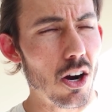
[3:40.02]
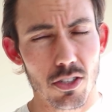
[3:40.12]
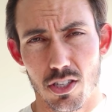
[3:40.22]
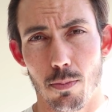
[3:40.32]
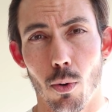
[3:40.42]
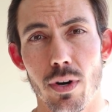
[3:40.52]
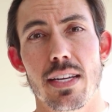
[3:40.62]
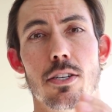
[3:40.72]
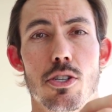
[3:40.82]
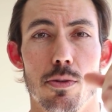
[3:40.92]
aren't
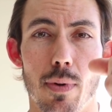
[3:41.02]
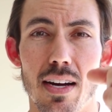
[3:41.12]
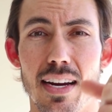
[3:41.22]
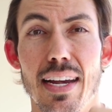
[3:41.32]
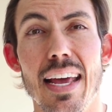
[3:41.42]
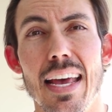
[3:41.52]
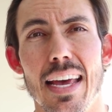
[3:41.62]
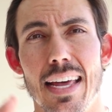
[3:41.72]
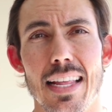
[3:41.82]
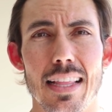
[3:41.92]
supporting your spine,
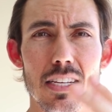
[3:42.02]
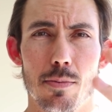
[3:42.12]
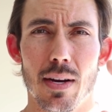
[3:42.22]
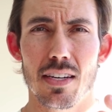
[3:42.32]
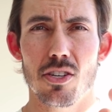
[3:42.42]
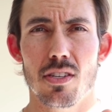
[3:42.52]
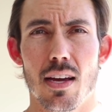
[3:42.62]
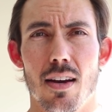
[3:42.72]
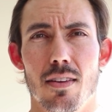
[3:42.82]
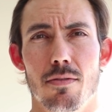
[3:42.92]
and then the spine just
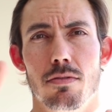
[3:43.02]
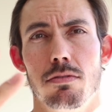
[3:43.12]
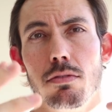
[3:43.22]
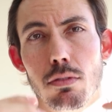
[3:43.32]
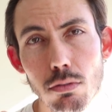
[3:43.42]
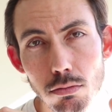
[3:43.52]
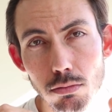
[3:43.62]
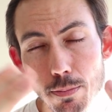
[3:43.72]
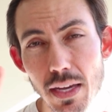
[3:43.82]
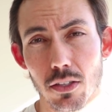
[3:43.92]
kind of
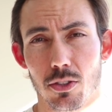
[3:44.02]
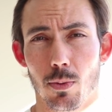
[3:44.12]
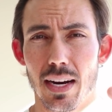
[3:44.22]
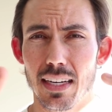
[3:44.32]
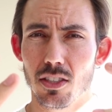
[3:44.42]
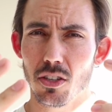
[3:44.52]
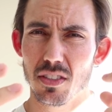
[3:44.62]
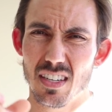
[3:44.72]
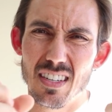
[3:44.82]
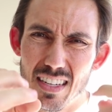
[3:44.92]
melts, right? It
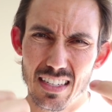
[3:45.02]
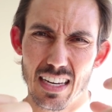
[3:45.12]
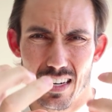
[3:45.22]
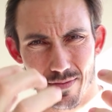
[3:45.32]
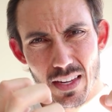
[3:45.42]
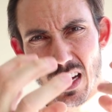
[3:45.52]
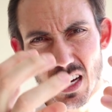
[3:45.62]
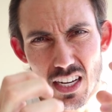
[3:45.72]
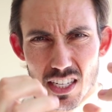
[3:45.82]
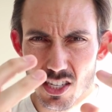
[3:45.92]
turns into this kind of
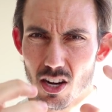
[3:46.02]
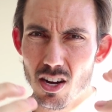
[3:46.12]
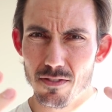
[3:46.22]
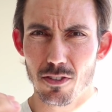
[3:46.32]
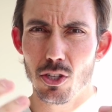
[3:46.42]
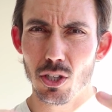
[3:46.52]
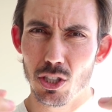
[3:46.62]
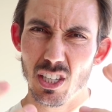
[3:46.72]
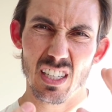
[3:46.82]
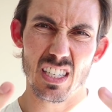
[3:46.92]
soft,
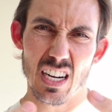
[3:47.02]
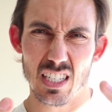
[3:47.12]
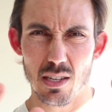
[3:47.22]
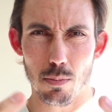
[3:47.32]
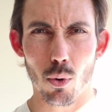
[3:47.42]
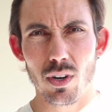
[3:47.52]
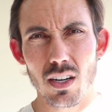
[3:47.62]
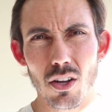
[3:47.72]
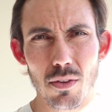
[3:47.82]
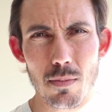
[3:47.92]
gushy, it's not supported,
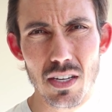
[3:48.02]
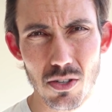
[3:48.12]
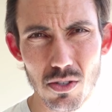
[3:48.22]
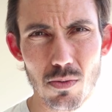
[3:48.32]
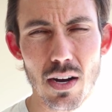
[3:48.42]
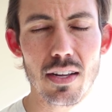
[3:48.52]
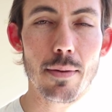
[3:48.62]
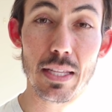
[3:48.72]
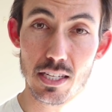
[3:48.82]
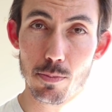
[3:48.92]
all the muscles around it, I
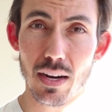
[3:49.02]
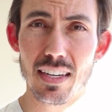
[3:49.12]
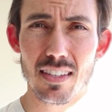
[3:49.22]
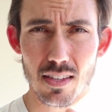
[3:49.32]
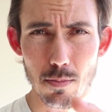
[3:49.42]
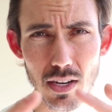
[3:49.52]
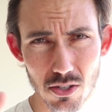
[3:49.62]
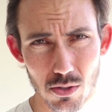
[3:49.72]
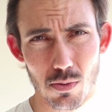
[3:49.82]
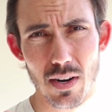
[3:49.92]
mean, the spine doesn't, the
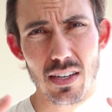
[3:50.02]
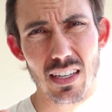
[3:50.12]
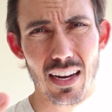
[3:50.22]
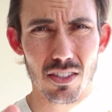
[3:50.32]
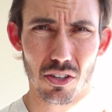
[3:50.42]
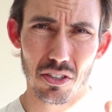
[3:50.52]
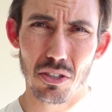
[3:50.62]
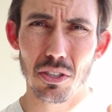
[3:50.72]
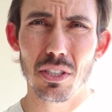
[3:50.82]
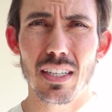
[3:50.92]
muscles around it kind of turn
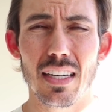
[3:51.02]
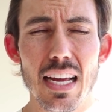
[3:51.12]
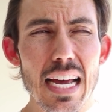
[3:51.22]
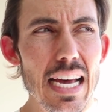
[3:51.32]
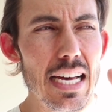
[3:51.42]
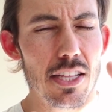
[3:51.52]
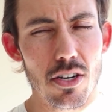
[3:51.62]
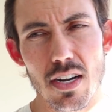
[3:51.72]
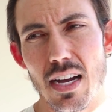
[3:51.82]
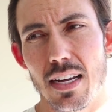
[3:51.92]
gushy, and
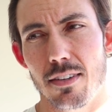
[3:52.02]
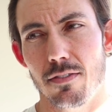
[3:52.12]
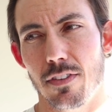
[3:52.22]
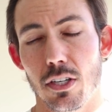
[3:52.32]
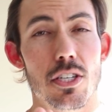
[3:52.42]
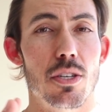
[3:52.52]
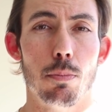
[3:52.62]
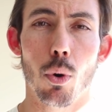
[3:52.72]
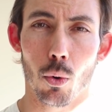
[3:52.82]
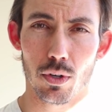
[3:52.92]
they're not very
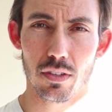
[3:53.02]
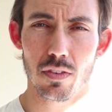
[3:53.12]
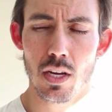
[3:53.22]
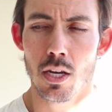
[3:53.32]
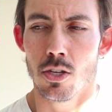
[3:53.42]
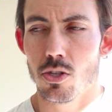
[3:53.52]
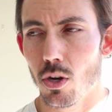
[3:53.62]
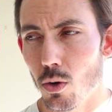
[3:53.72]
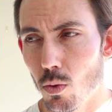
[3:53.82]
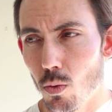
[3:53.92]
supportive.
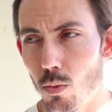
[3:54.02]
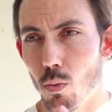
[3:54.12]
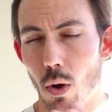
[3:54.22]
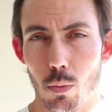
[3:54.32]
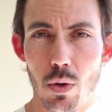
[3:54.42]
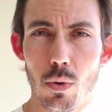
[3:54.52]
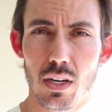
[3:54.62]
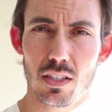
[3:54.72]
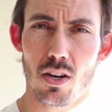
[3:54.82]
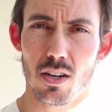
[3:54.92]
So what we
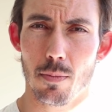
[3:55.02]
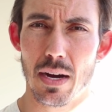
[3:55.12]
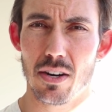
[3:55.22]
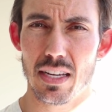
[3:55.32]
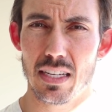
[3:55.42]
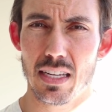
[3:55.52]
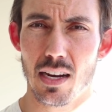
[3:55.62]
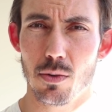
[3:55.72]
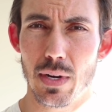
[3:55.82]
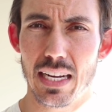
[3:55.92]
want to talk about is,
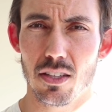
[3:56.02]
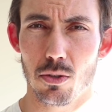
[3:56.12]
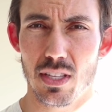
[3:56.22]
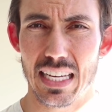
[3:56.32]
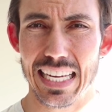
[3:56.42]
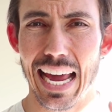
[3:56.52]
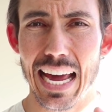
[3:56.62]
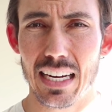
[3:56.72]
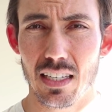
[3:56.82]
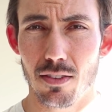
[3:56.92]
how do we get those things
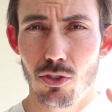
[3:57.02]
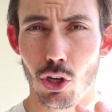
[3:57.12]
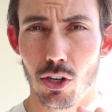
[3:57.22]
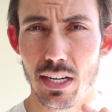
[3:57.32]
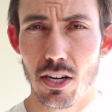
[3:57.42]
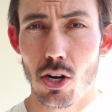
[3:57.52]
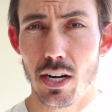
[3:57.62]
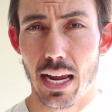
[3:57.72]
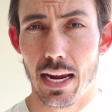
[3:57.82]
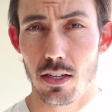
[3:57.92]
active, turning
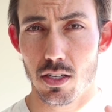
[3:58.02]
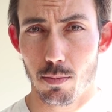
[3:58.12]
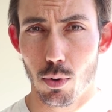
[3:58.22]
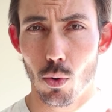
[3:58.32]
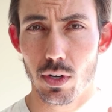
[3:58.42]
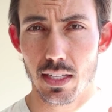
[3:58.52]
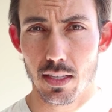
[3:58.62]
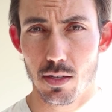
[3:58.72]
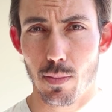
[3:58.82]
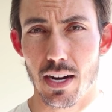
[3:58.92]
on and supporting
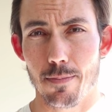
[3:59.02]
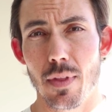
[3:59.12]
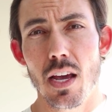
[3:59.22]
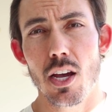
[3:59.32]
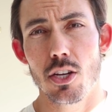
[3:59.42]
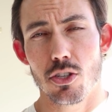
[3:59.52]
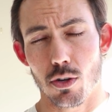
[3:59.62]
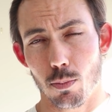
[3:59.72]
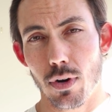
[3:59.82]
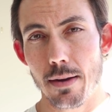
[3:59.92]
the spine? So
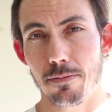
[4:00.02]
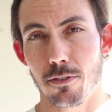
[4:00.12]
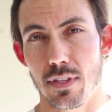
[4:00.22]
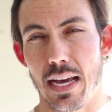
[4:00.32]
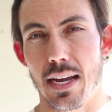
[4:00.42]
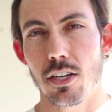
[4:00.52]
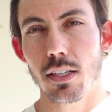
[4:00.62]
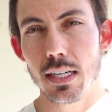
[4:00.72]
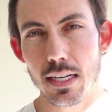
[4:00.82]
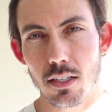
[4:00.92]
to prep for that, you're
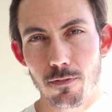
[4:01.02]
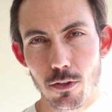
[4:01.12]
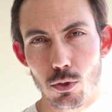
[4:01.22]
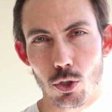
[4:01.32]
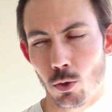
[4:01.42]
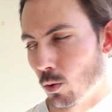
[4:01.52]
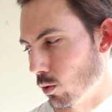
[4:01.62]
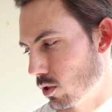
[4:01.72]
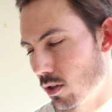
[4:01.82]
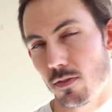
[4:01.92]
going to need a few tools.